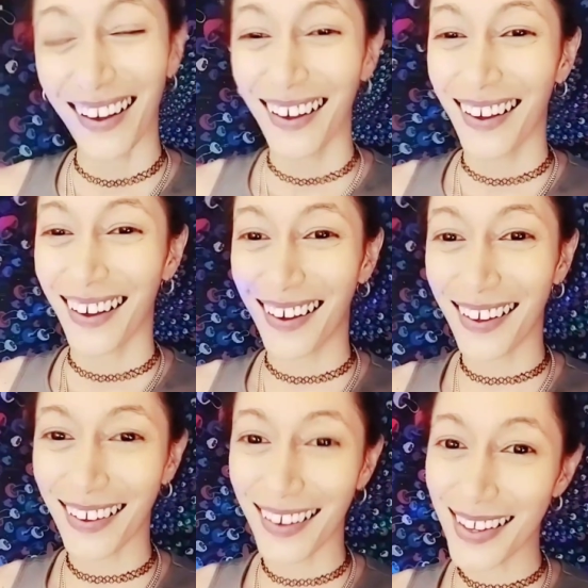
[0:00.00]
uh,
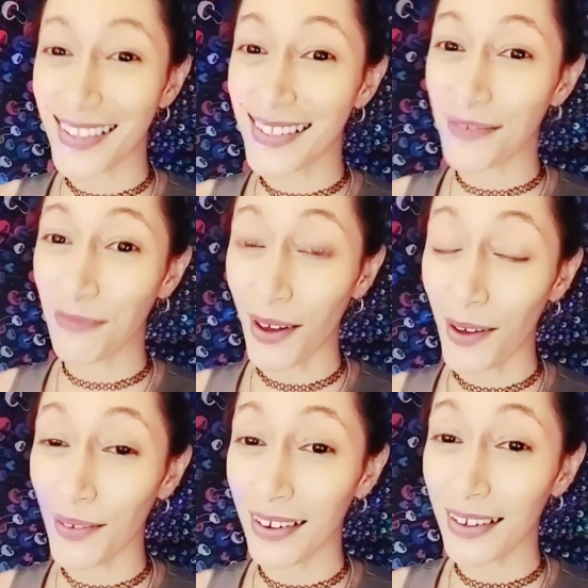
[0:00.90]
it's a small
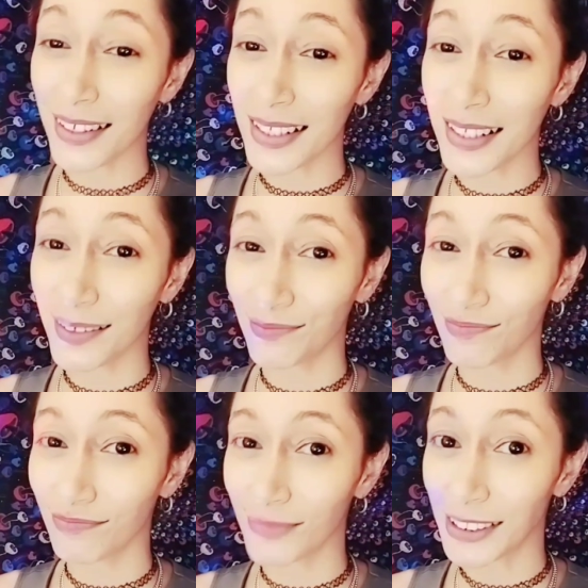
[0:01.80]
world.
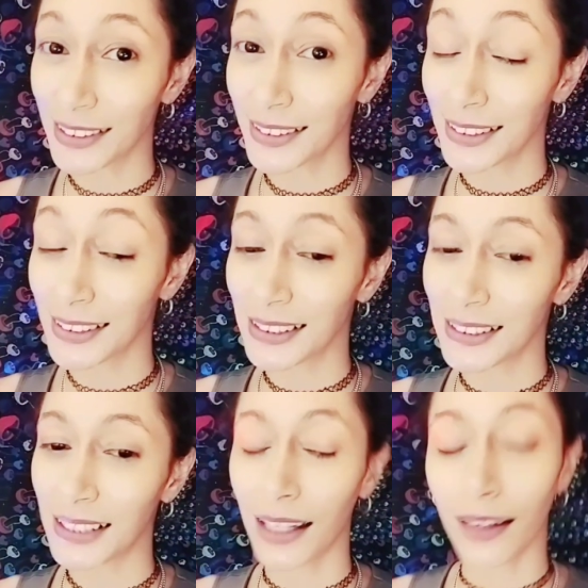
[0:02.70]
Uh,